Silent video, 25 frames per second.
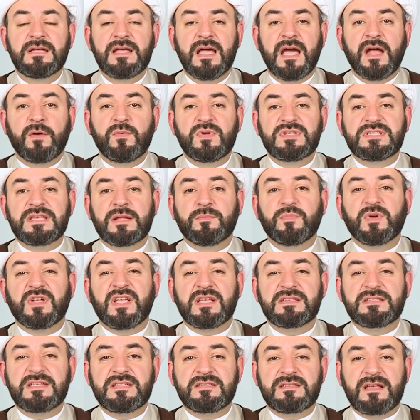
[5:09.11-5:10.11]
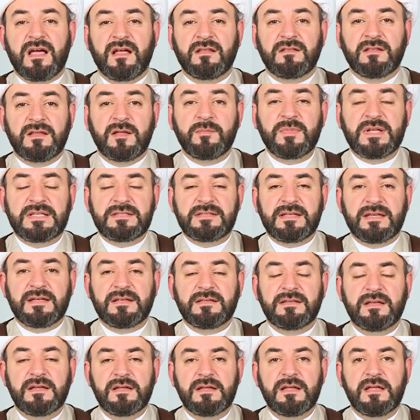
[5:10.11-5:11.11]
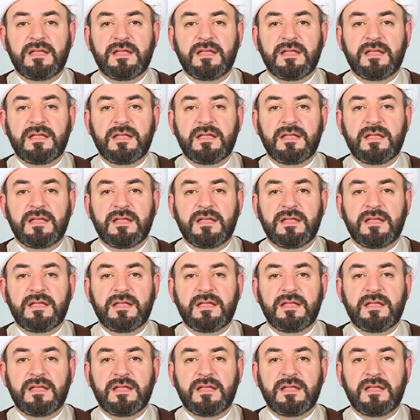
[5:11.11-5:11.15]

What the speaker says: And we said because He's unlimited,